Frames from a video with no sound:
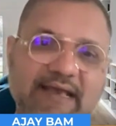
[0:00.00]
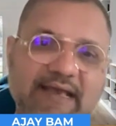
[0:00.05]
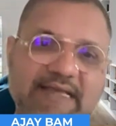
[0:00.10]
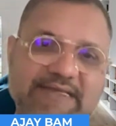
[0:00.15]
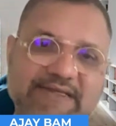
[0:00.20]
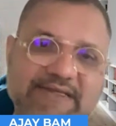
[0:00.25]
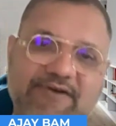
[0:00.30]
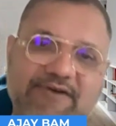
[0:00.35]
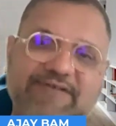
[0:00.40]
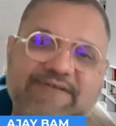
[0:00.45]

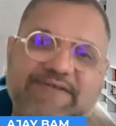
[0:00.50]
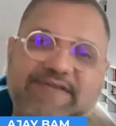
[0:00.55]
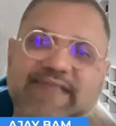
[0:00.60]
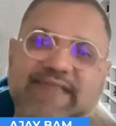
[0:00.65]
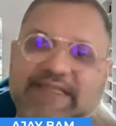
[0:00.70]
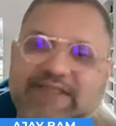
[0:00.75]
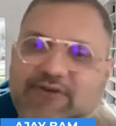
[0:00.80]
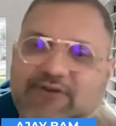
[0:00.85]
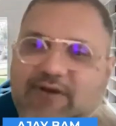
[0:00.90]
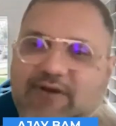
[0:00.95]
So
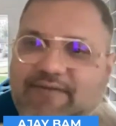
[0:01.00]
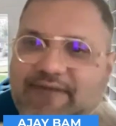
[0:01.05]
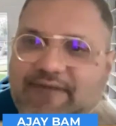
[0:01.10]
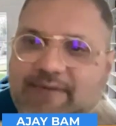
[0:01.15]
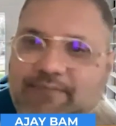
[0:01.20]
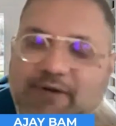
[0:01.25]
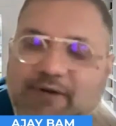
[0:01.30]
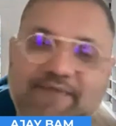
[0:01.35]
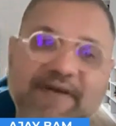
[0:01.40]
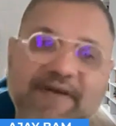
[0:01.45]
that's sort of the
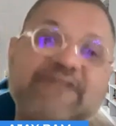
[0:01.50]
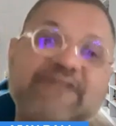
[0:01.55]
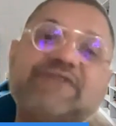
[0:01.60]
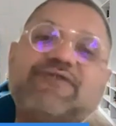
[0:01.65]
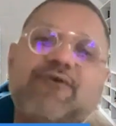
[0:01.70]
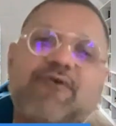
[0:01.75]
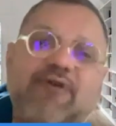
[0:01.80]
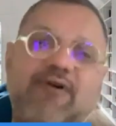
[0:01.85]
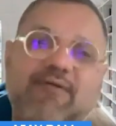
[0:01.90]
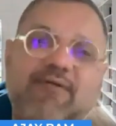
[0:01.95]
perfect
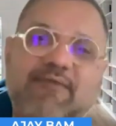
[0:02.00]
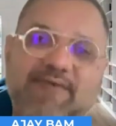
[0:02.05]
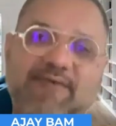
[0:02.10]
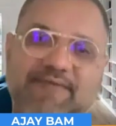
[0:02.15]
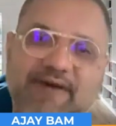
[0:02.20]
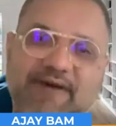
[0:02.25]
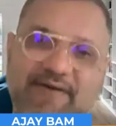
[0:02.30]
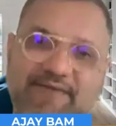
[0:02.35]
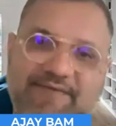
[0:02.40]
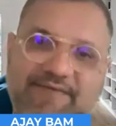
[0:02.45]
storm
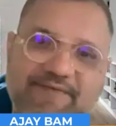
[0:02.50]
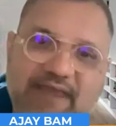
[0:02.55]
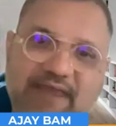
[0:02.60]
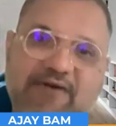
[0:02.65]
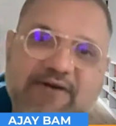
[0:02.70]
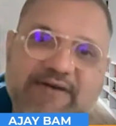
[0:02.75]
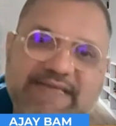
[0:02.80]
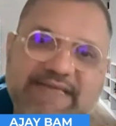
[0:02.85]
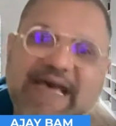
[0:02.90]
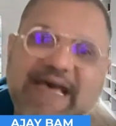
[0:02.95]
of
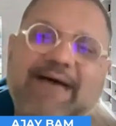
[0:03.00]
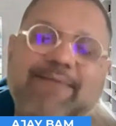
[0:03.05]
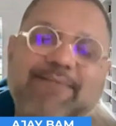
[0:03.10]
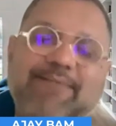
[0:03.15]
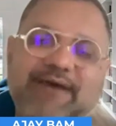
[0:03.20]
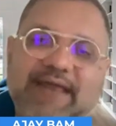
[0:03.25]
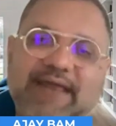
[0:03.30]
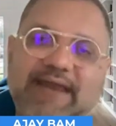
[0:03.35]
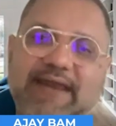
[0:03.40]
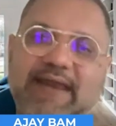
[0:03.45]
video has
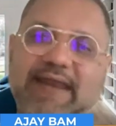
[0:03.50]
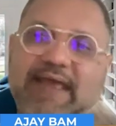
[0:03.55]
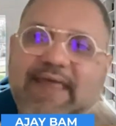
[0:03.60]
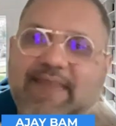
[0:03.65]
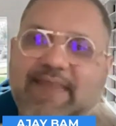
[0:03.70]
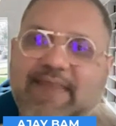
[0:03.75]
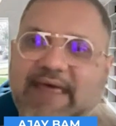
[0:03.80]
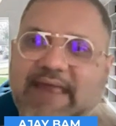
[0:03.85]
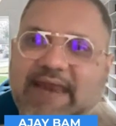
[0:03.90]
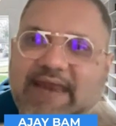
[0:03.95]
happened.
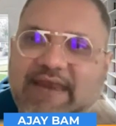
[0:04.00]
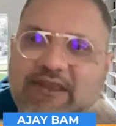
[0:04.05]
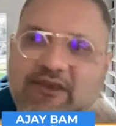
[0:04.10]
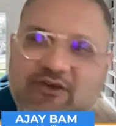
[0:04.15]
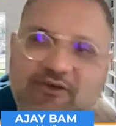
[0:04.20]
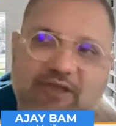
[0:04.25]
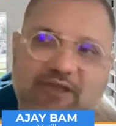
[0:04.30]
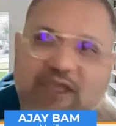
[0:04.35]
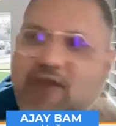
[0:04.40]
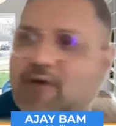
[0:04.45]
And then
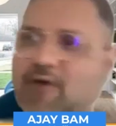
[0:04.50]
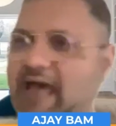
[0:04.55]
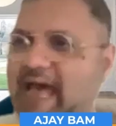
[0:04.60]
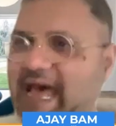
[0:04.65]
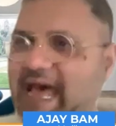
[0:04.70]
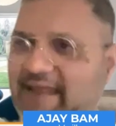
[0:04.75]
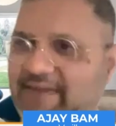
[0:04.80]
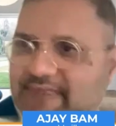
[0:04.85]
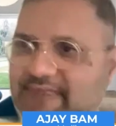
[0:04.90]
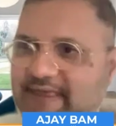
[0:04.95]
you
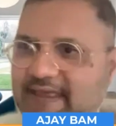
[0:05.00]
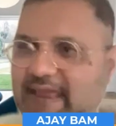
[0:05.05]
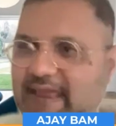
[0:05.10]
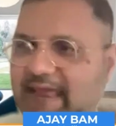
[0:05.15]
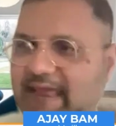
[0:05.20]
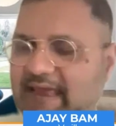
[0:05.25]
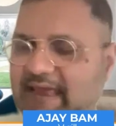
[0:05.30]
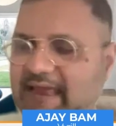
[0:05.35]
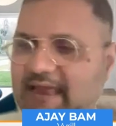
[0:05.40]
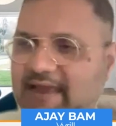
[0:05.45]
add the